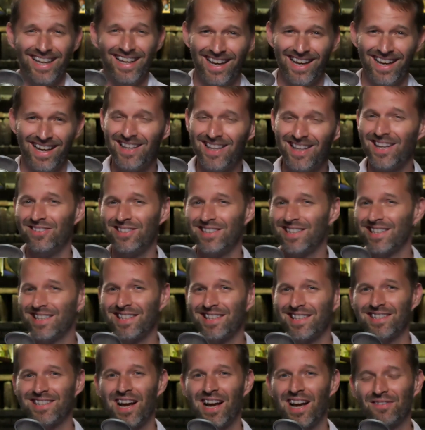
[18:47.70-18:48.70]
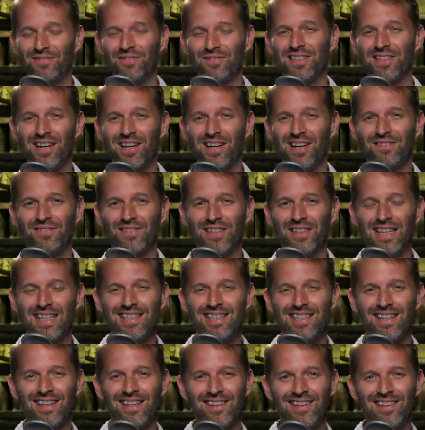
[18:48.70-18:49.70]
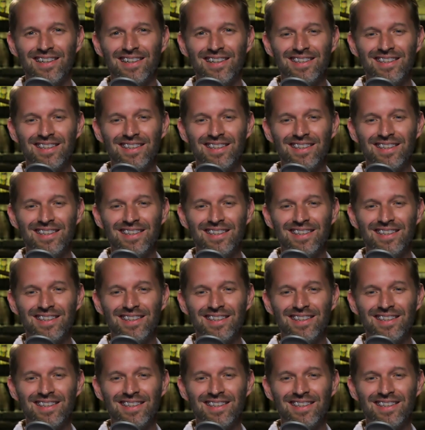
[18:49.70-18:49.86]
I thought it was just stock photography. That's hilarious.